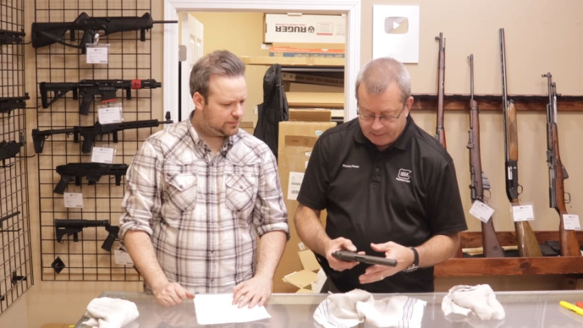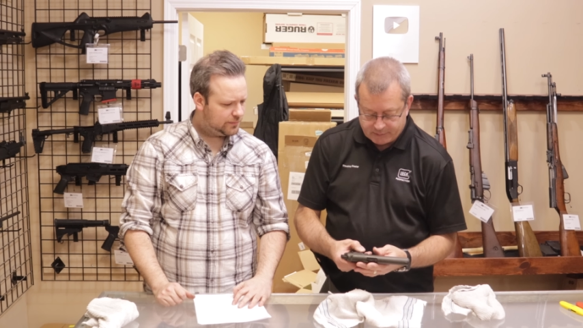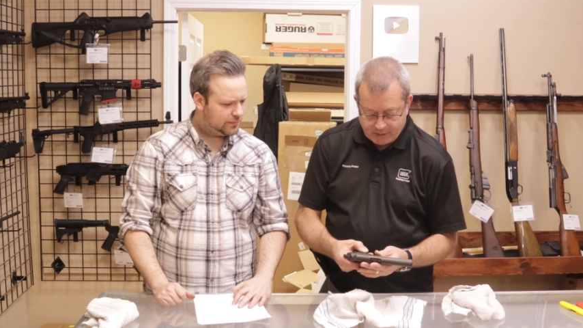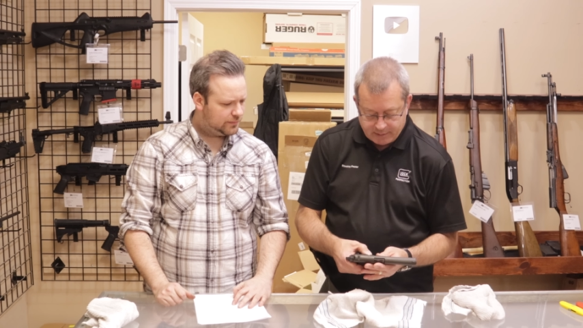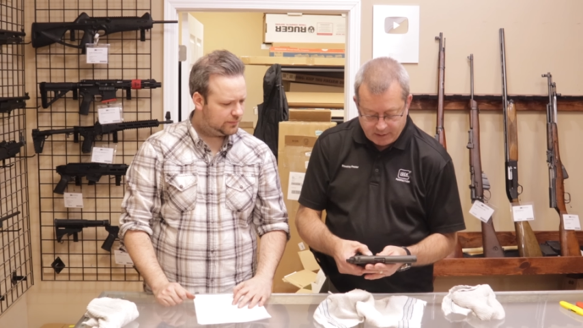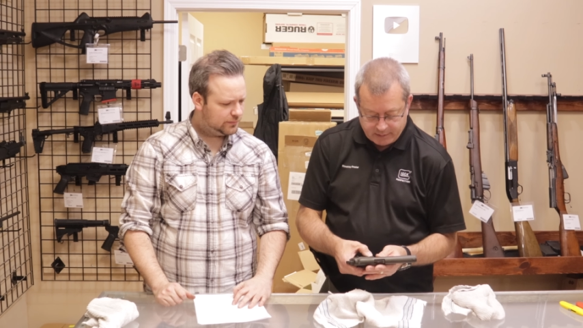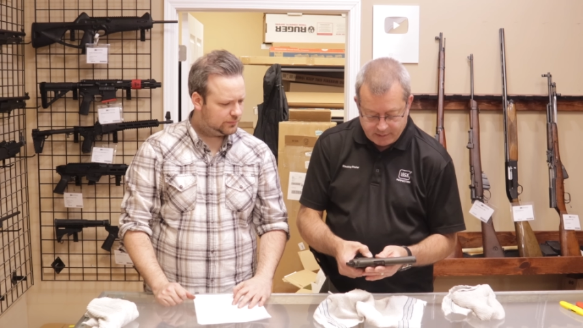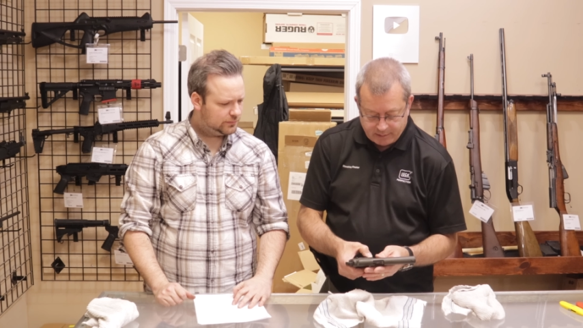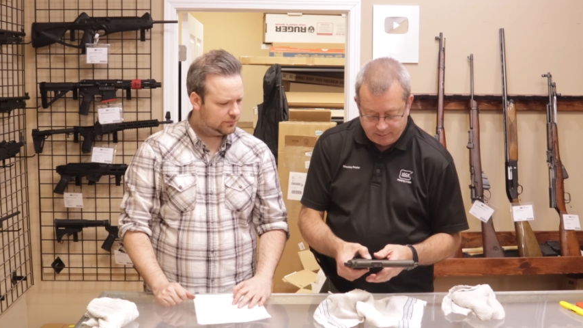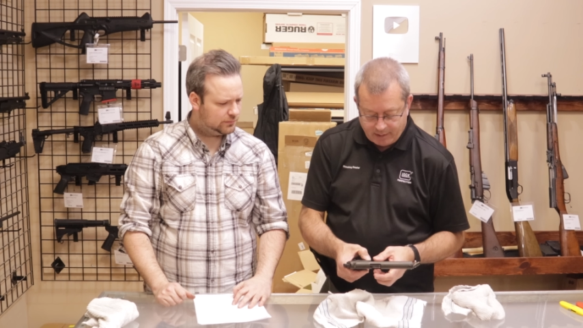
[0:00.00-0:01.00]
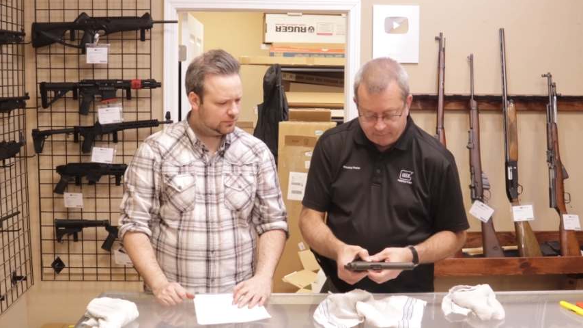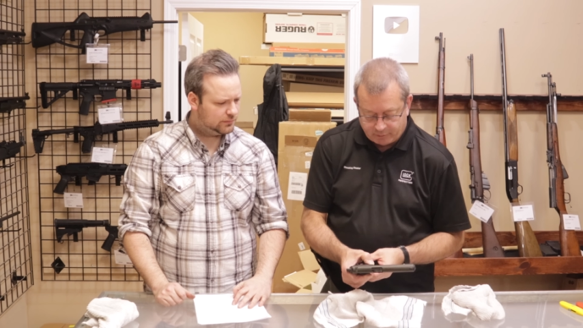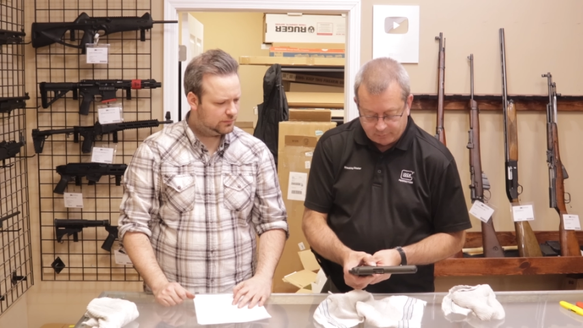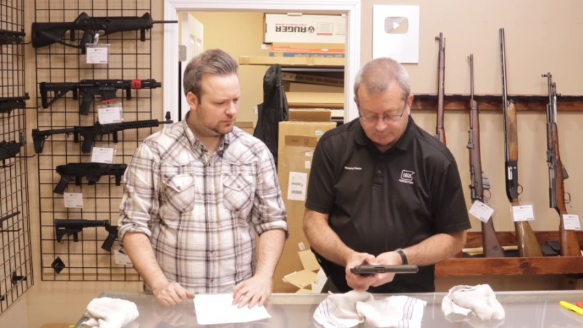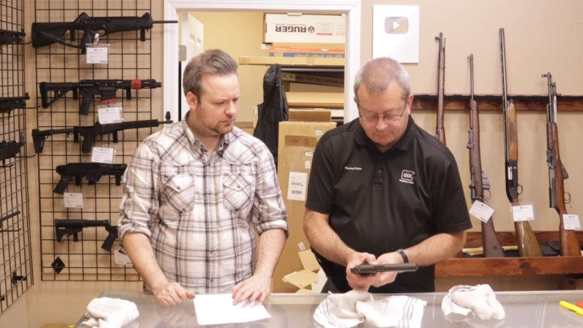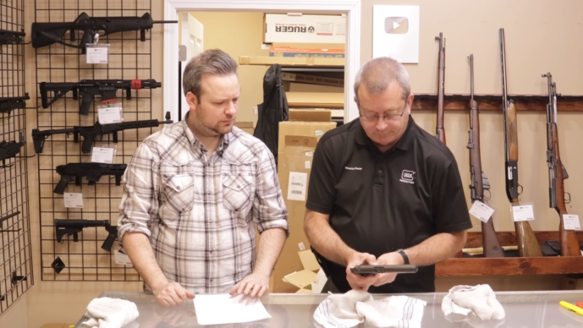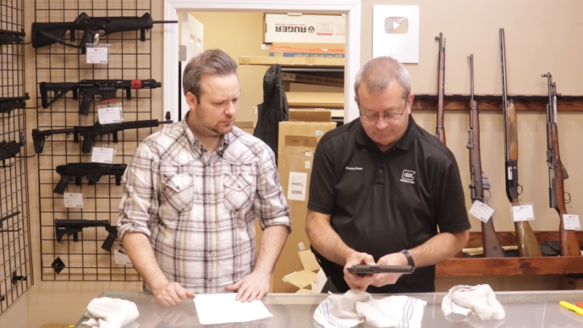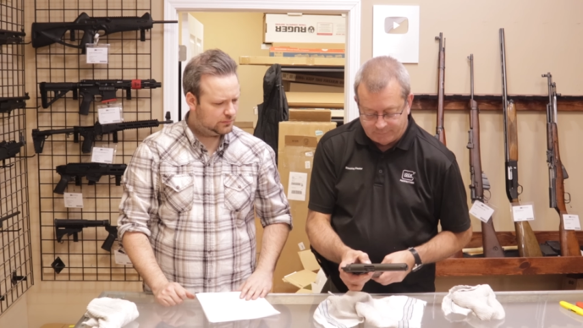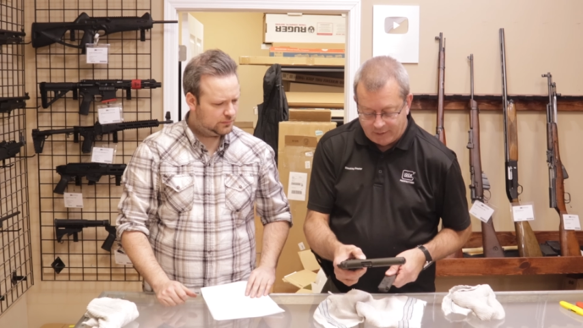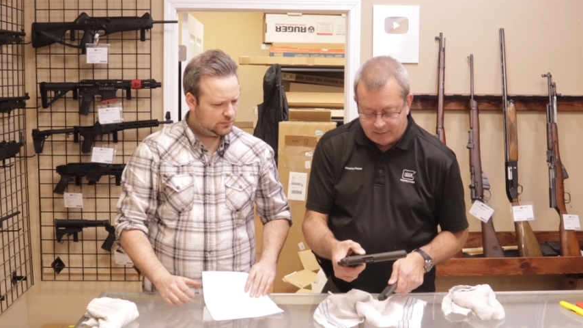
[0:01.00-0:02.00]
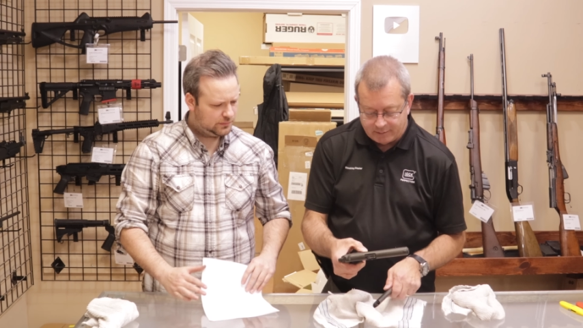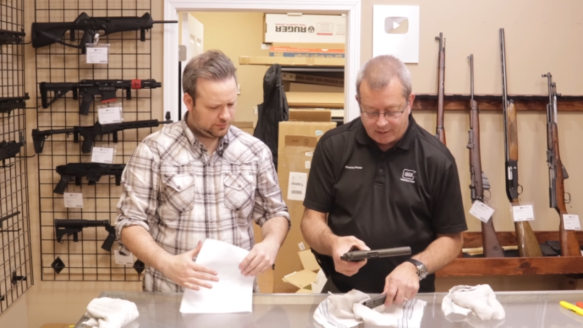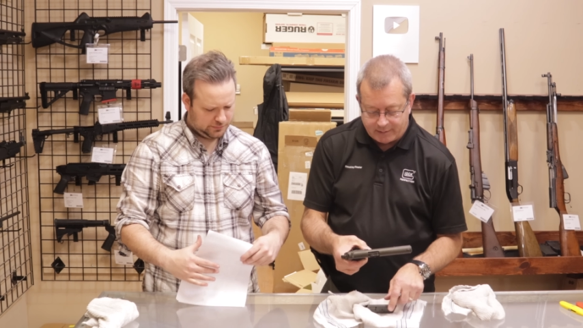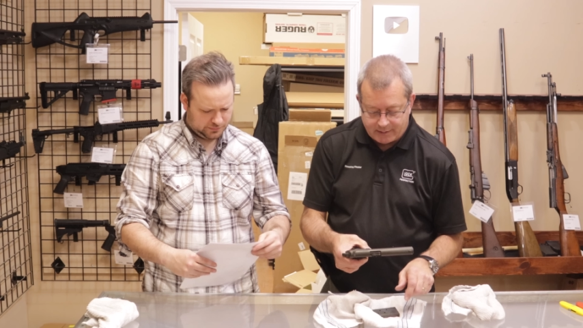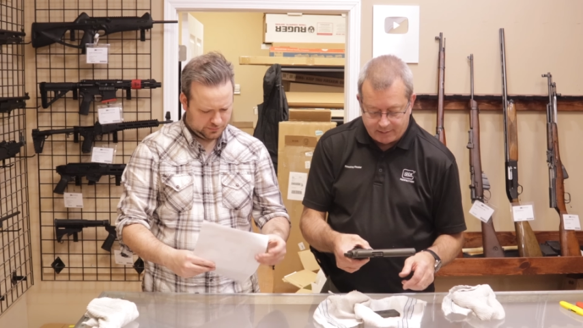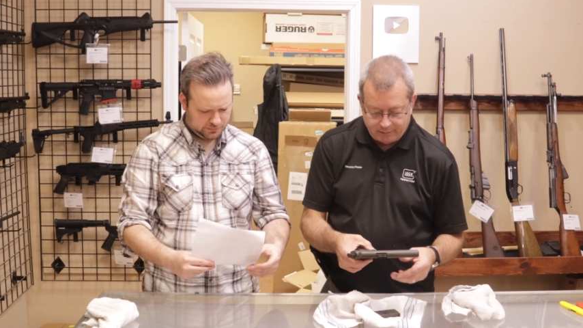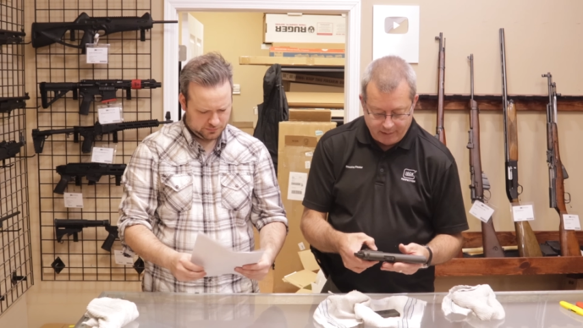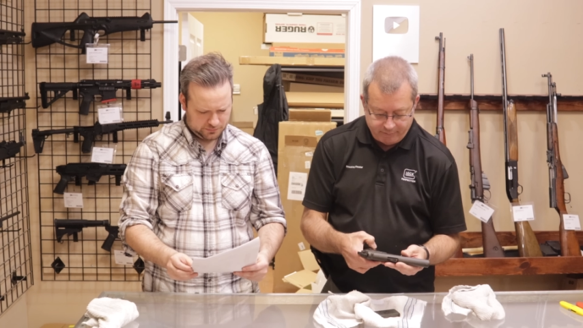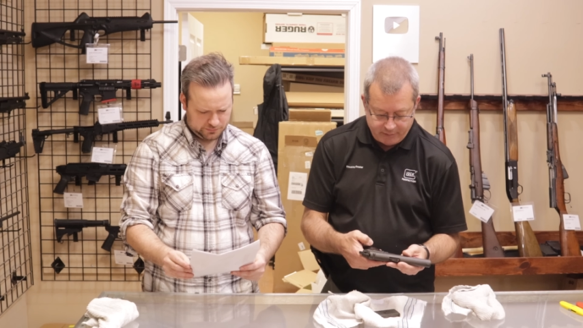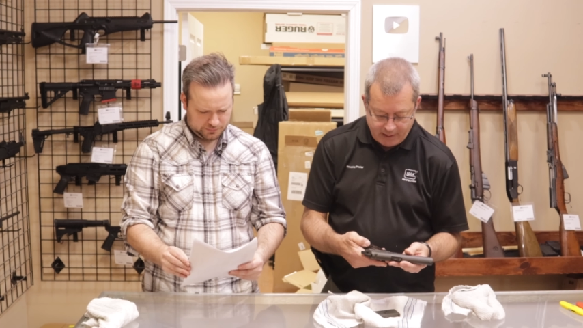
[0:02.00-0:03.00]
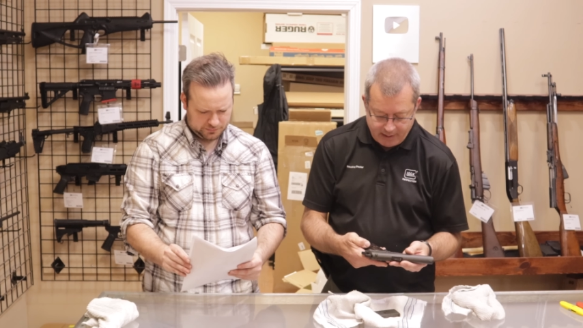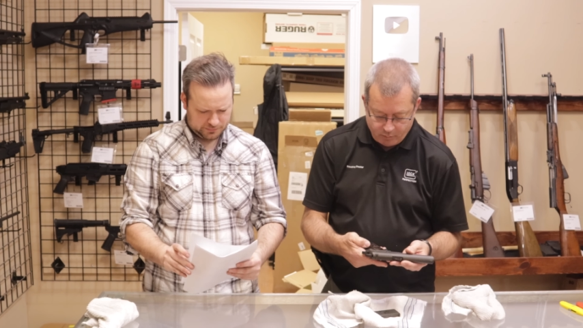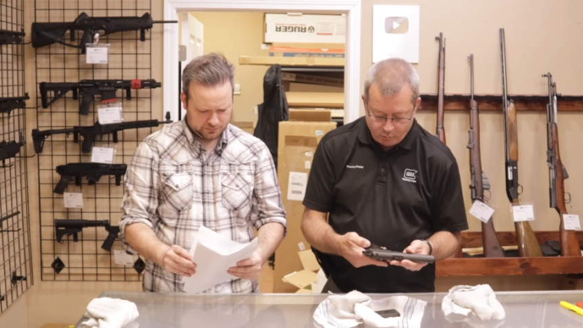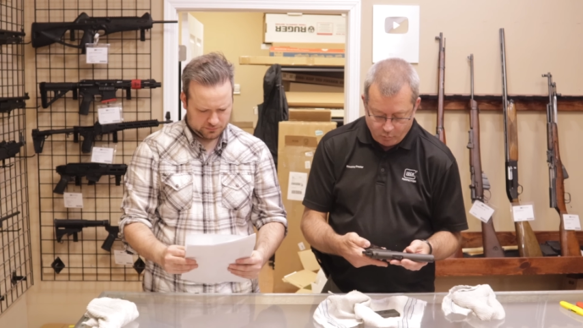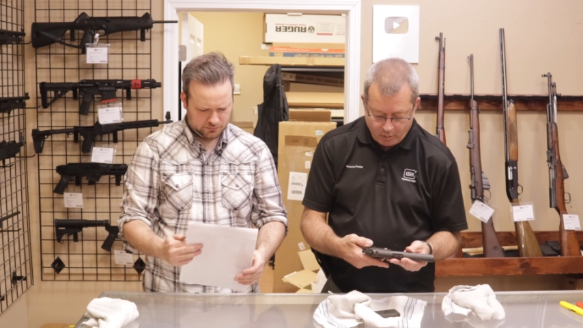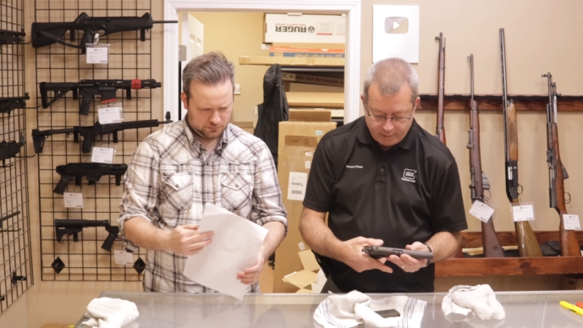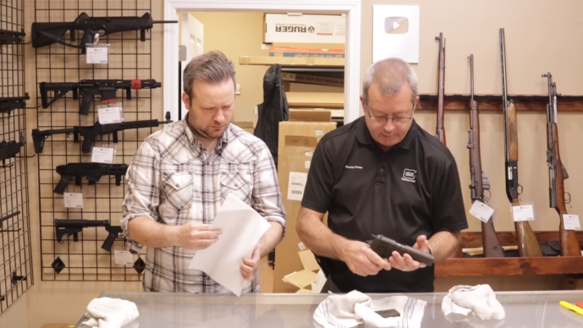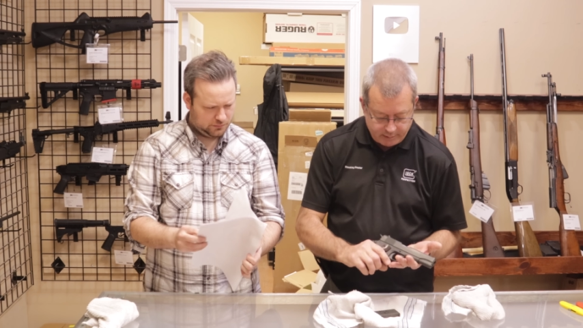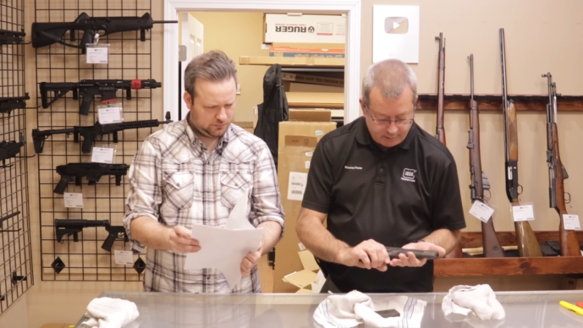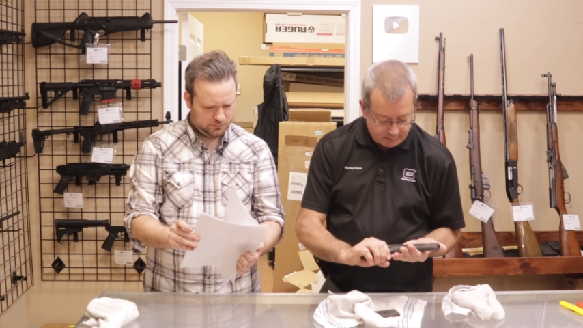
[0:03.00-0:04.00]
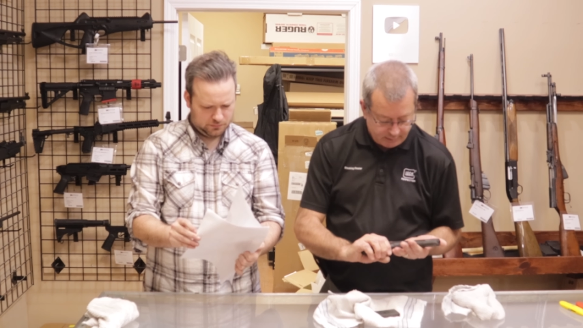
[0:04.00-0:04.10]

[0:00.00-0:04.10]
Speaker 1: is a 1911. 1911 A1.